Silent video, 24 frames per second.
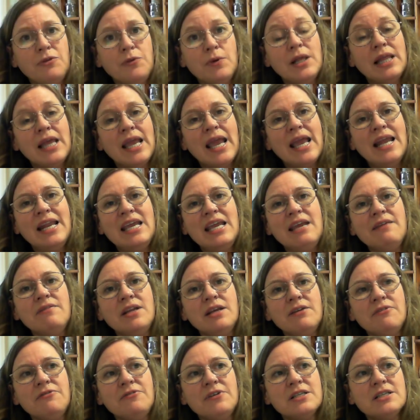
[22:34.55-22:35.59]
thrilling, and even
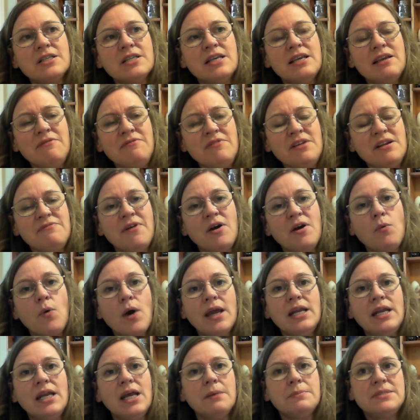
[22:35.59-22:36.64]
if I
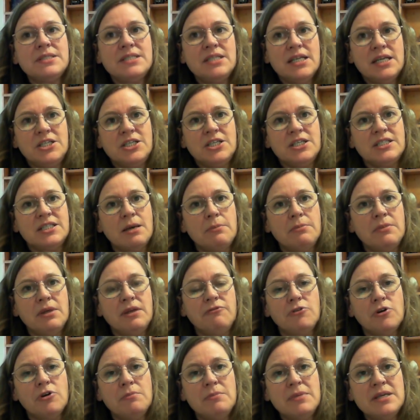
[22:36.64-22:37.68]
wind up stitching
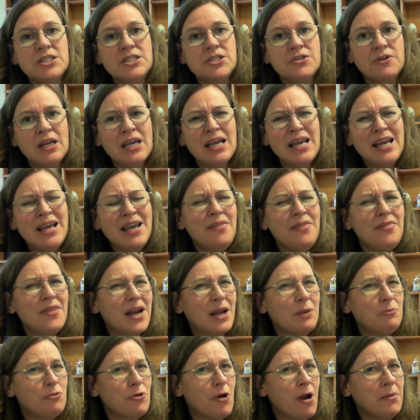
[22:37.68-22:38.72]
something for a mystery that
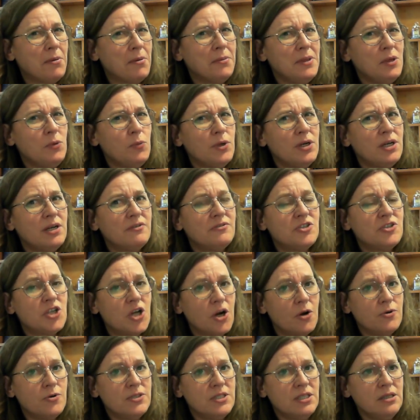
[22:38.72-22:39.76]
I probably wouldn't have
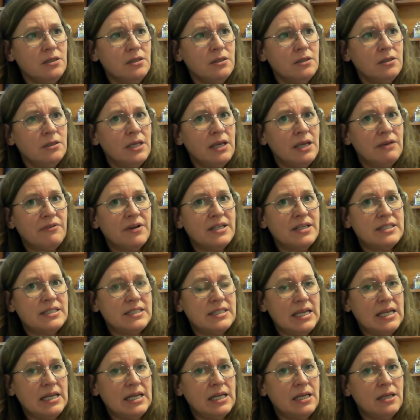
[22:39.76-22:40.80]
chosen if I'd
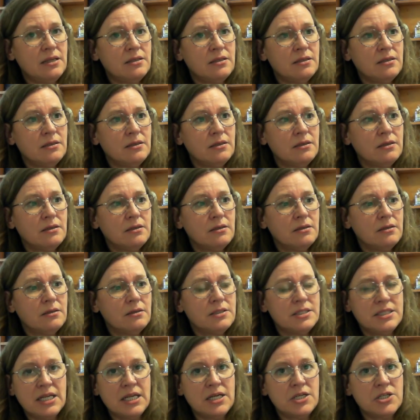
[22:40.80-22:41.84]
seen it
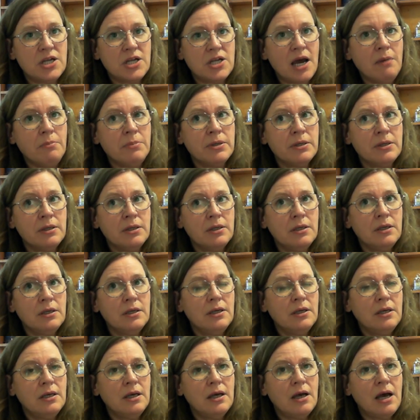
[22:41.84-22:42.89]
stitched up,
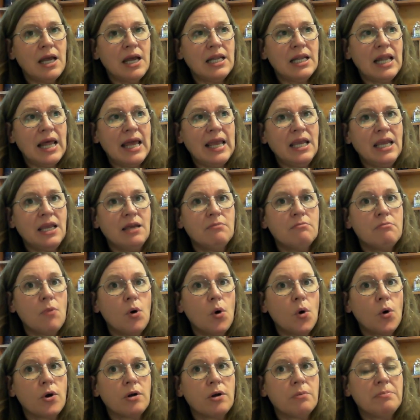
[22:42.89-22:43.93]
I like it
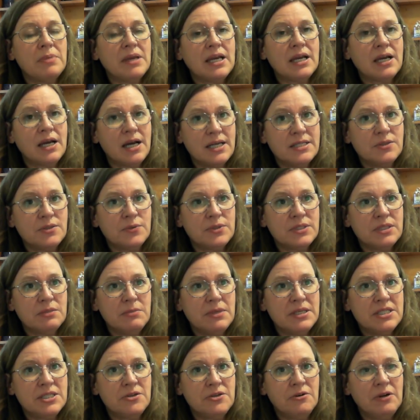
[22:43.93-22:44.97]
more because it was a
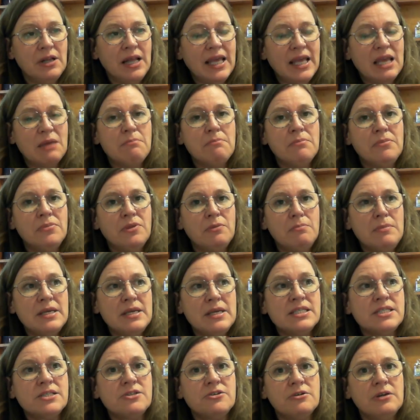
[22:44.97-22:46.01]
mystery. The
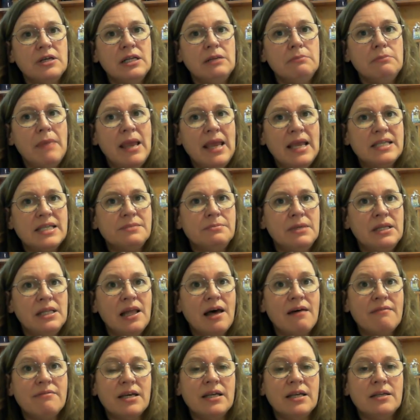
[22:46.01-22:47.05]
mystery makes me
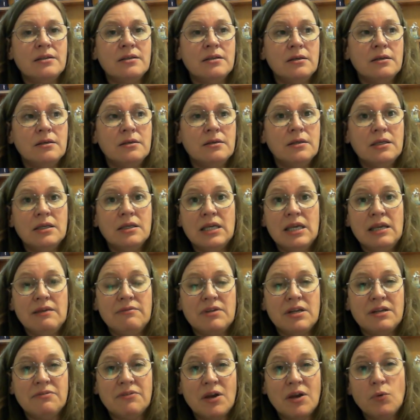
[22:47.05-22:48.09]
love it,
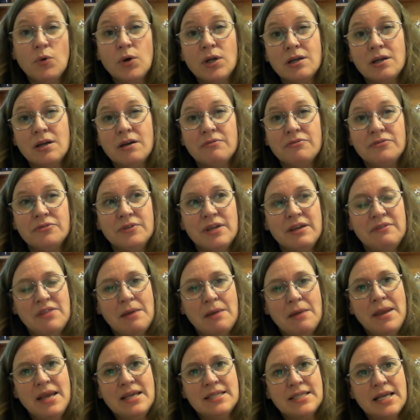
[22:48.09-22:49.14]
even if I wouldn't have, if
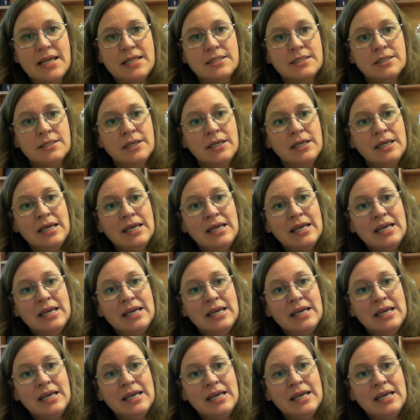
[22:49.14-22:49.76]
that makes sense.